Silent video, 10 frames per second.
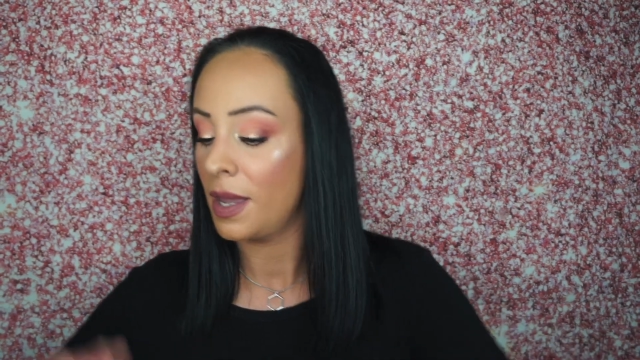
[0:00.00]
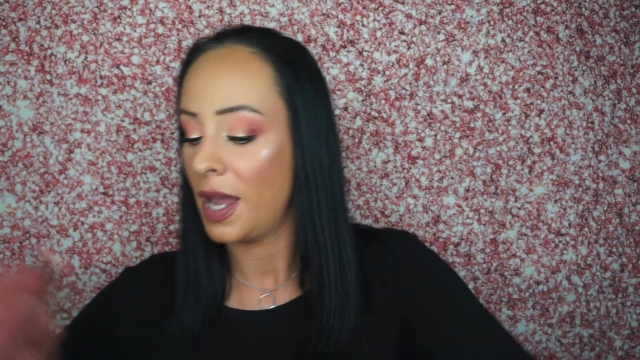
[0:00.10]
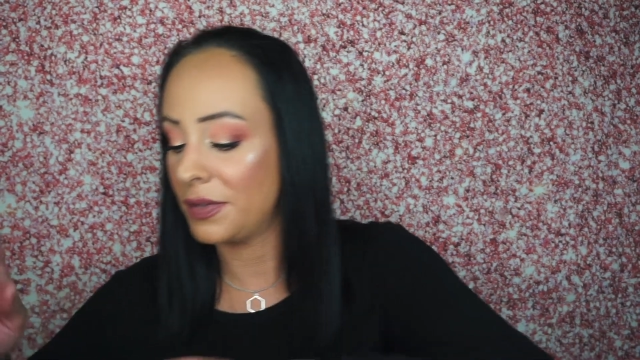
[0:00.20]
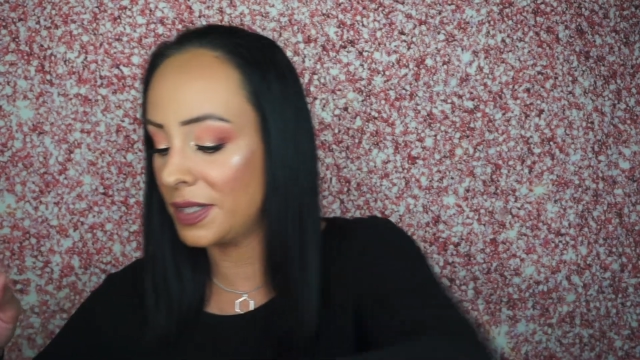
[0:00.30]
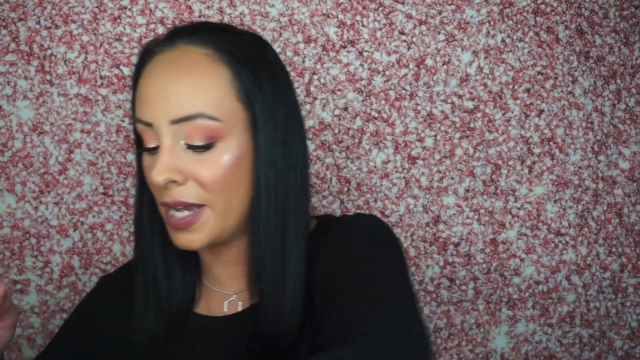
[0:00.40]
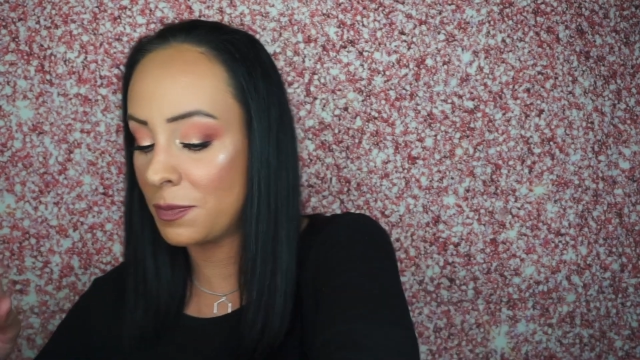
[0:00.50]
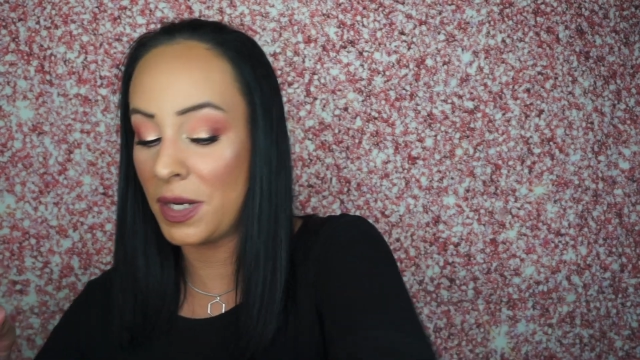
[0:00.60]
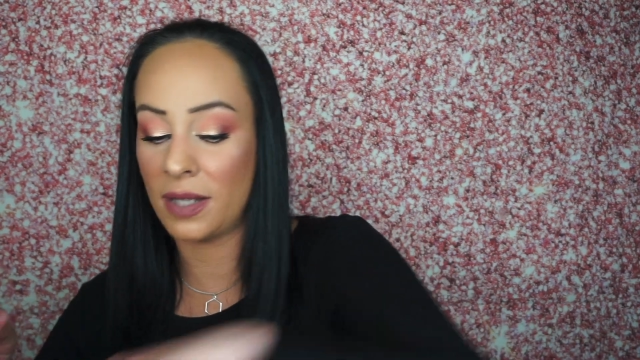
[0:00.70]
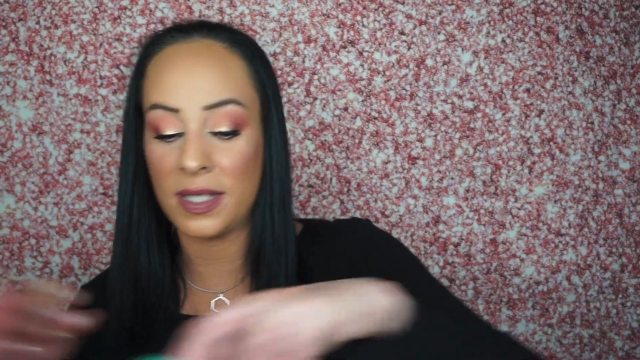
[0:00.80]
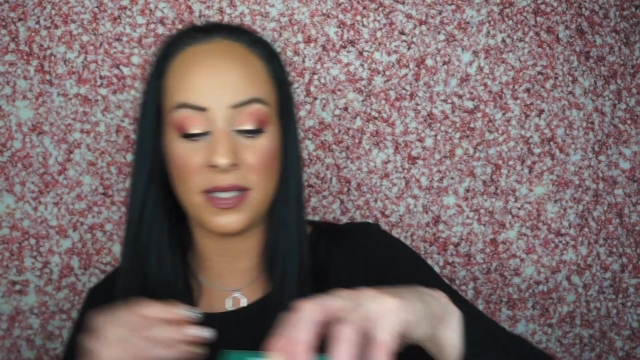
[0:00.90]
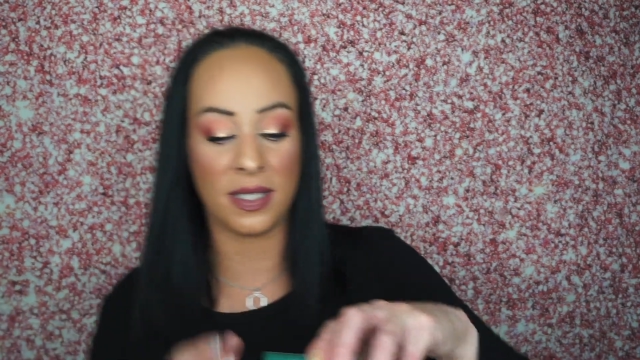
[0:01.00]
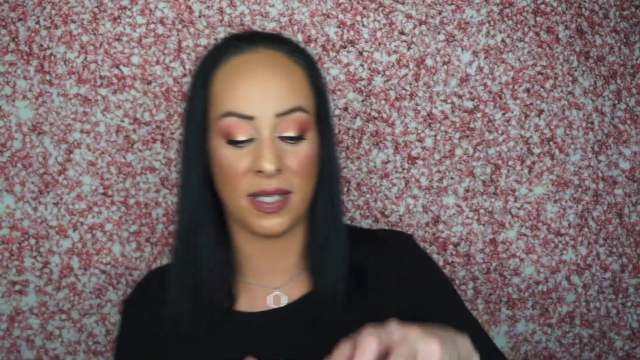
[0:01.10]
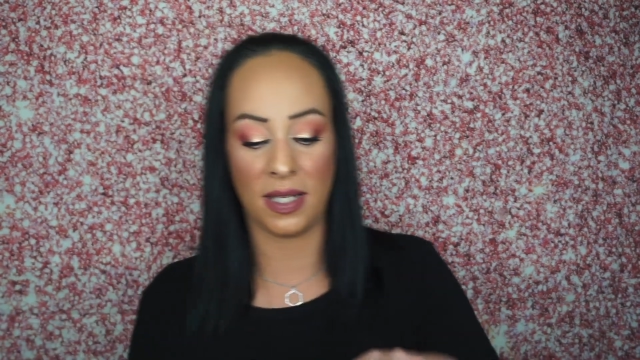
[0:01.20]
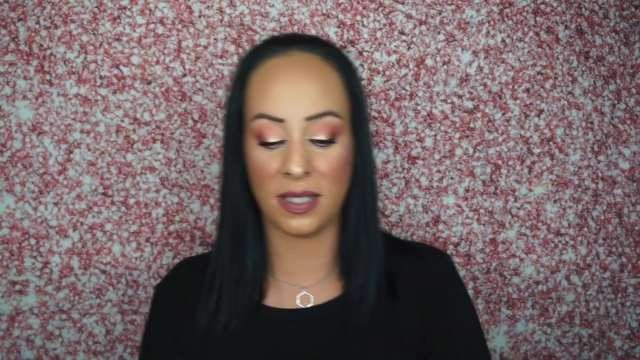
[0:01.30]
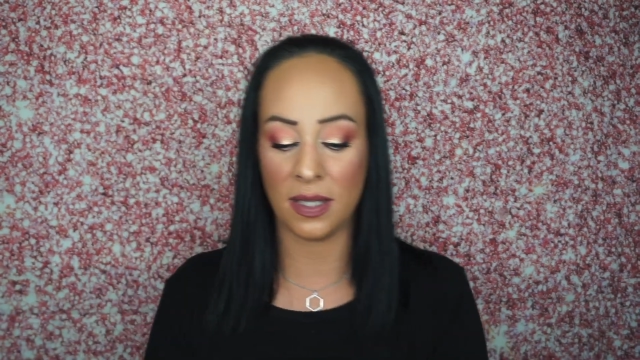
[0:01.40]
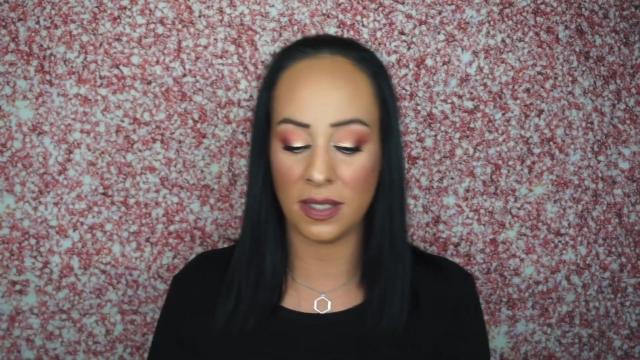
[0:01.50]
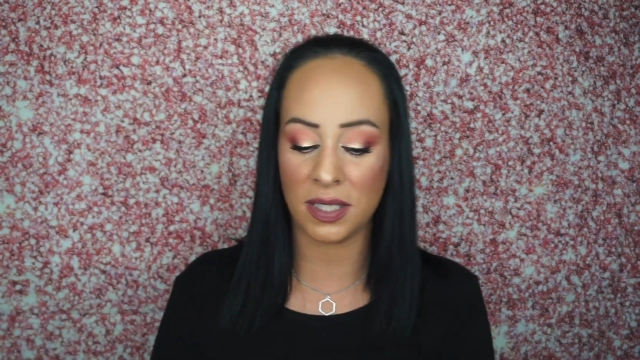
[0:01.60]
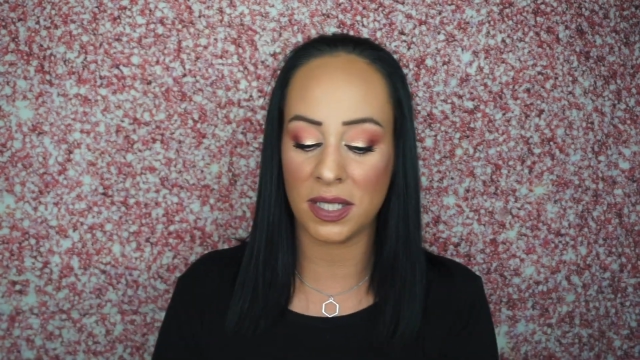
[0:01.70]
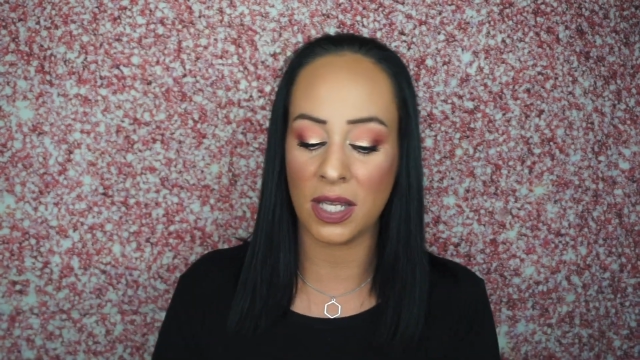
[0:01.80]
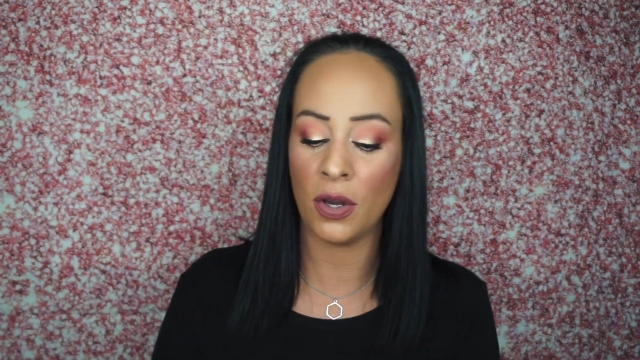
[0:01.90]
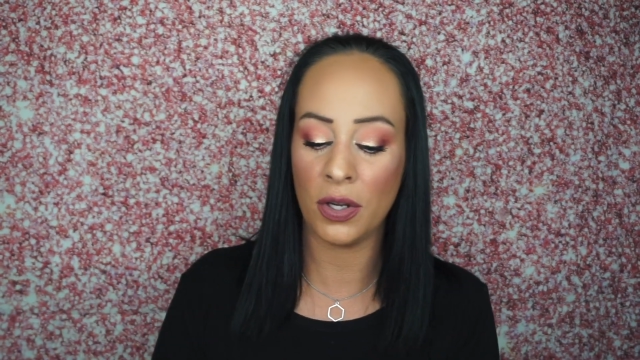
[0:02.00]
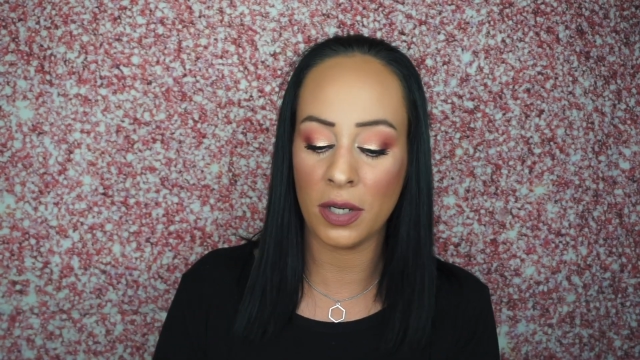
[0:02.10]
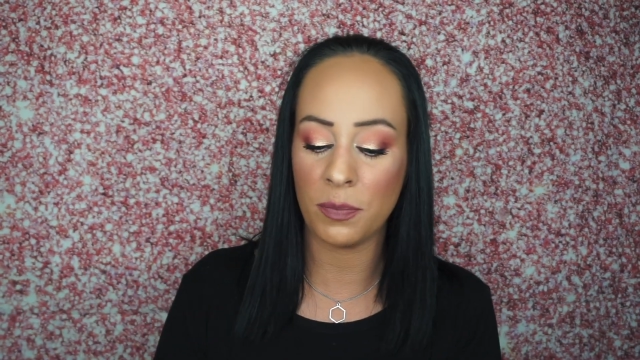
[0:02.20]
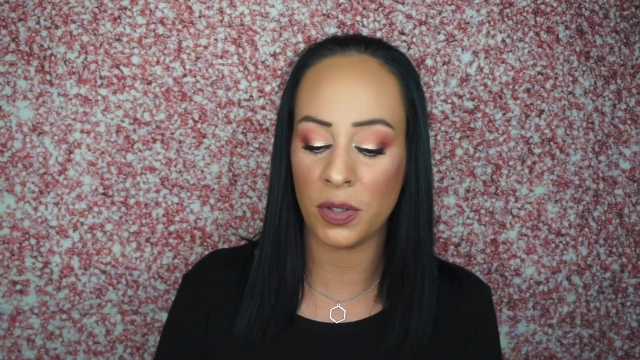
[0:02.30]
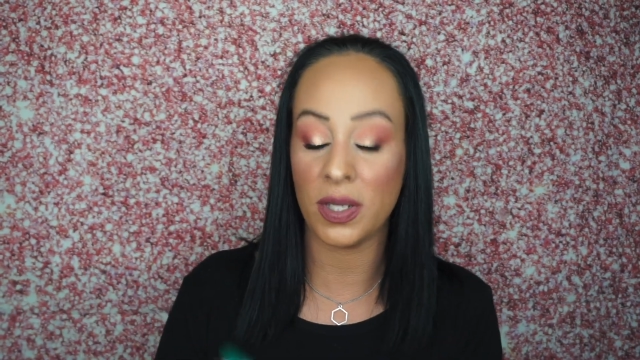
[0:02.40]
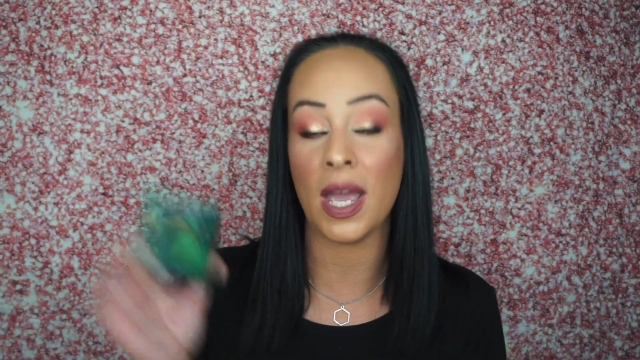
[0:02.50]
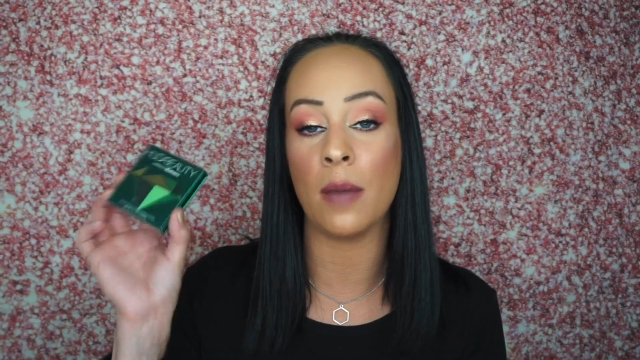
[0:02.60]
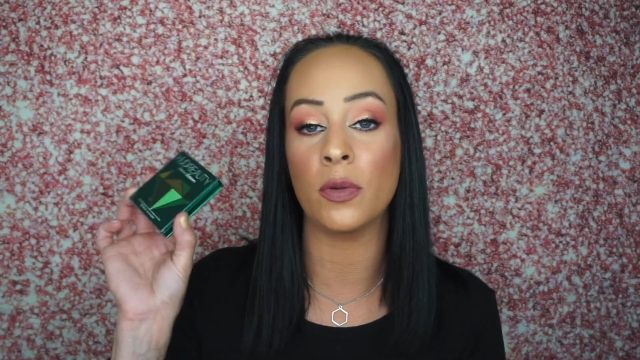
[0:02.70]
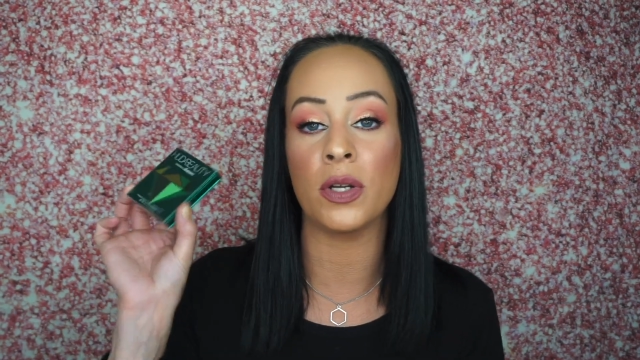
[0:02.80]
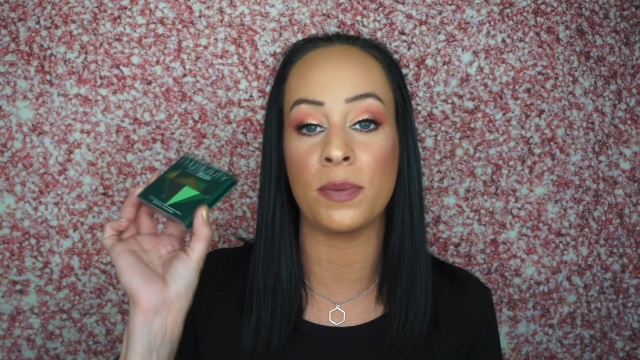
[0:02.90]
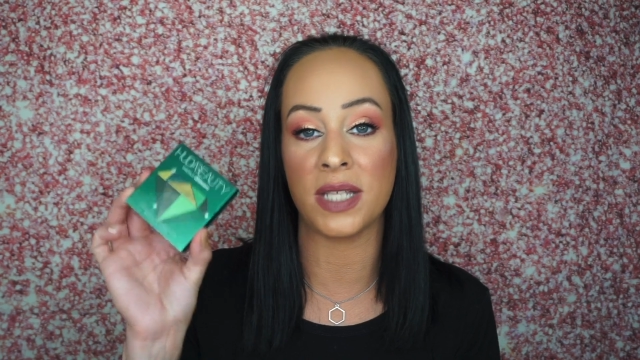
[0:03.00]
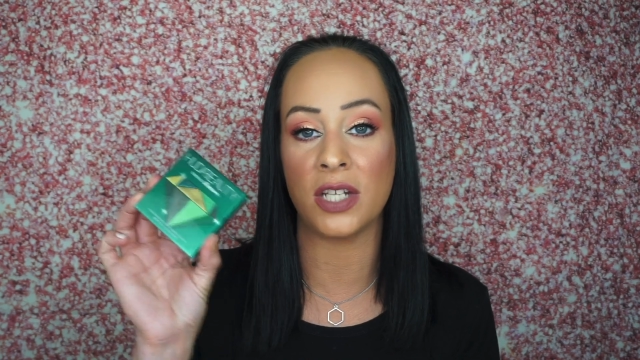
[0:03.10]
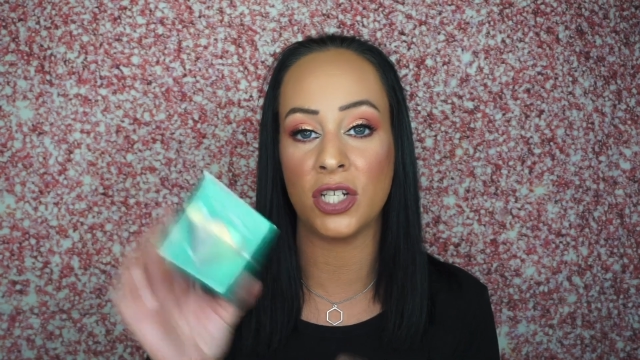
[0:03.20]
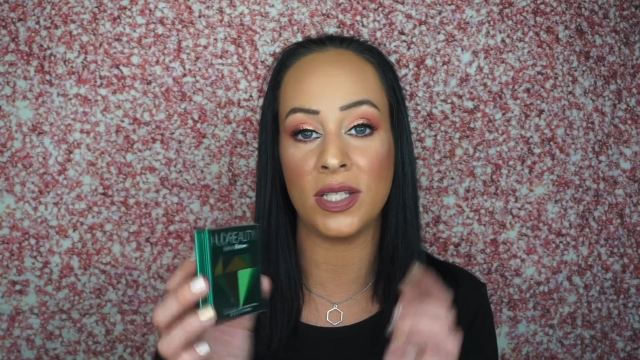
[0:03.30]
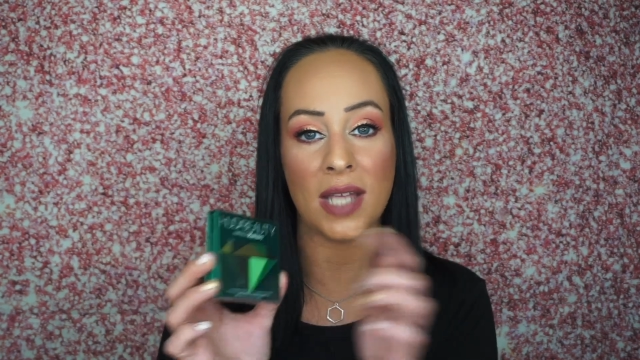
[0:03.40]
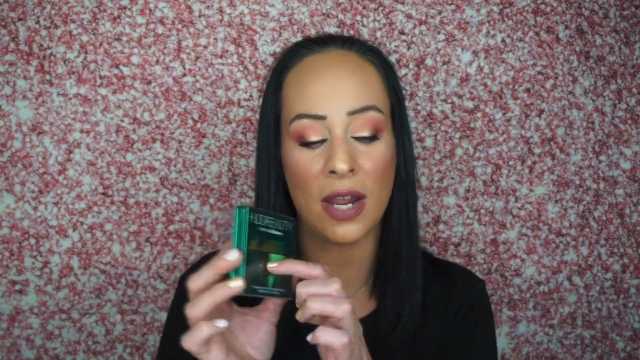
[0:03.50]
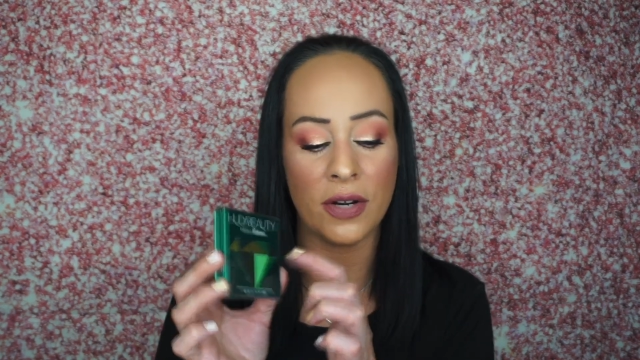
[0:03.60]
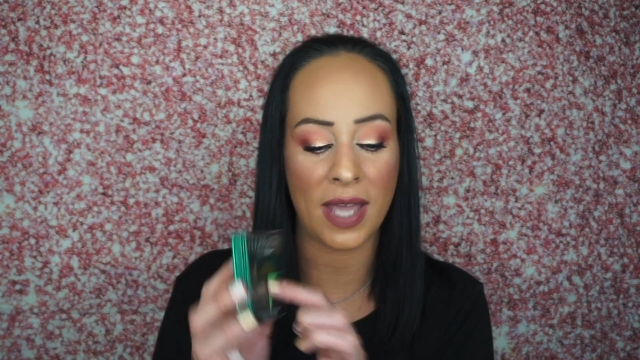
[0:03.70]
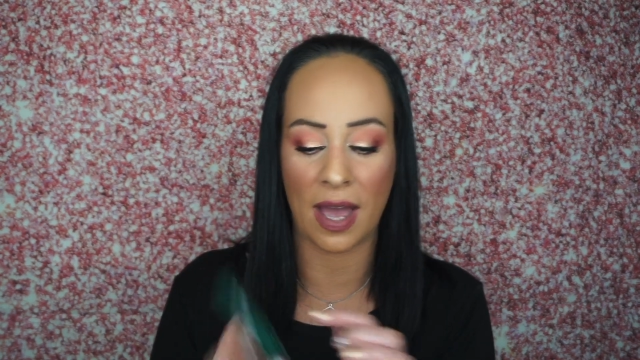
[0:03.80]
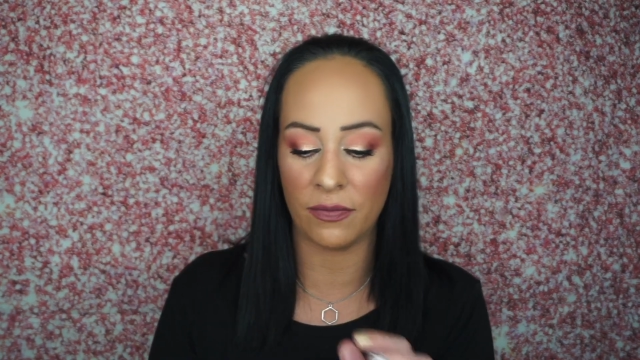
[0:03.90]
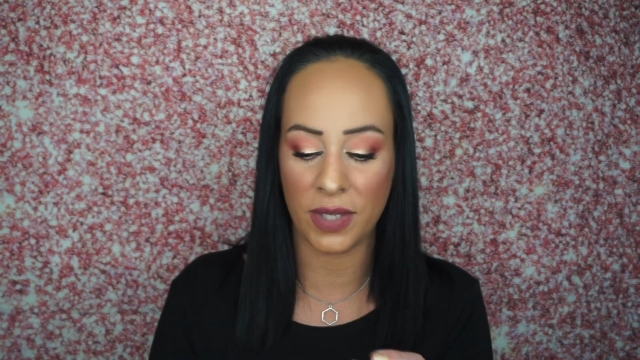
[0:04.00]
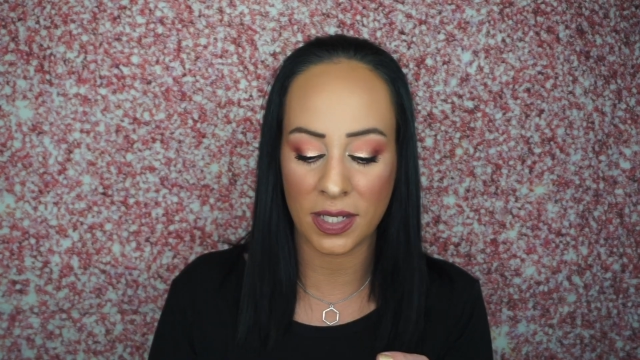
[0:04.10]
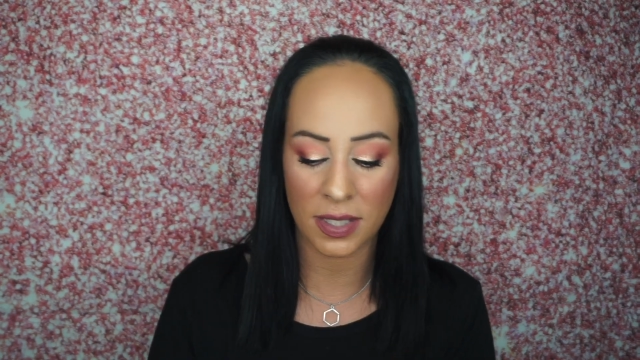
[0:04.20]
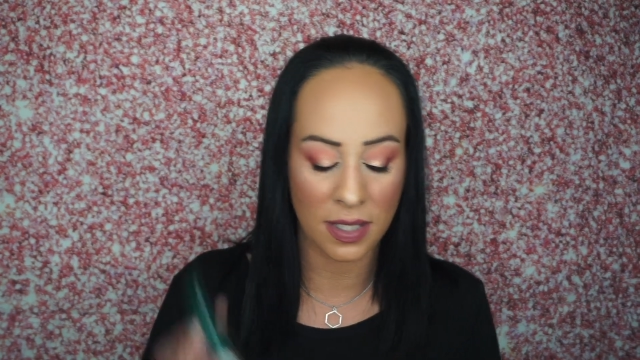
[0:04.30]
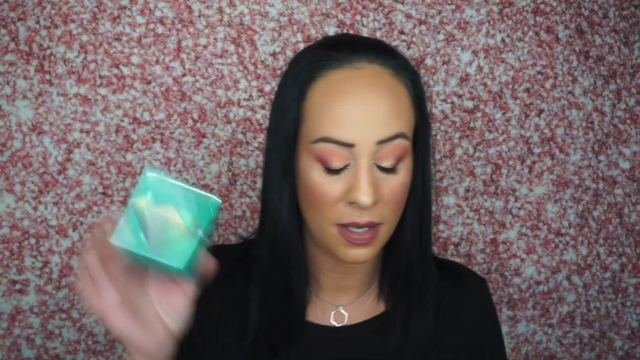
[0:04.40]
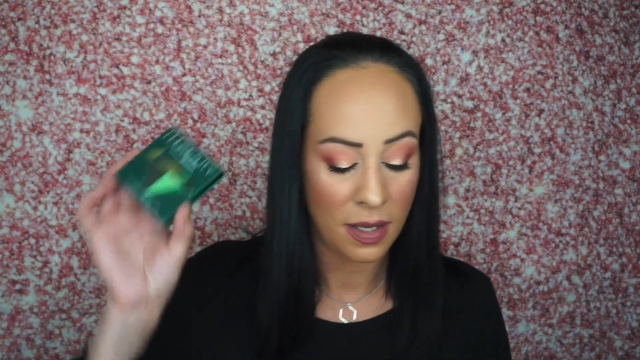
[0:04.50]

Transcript: And the last but not least is this. And this is the Huda Beauty Emerald Obsessions. I already have this.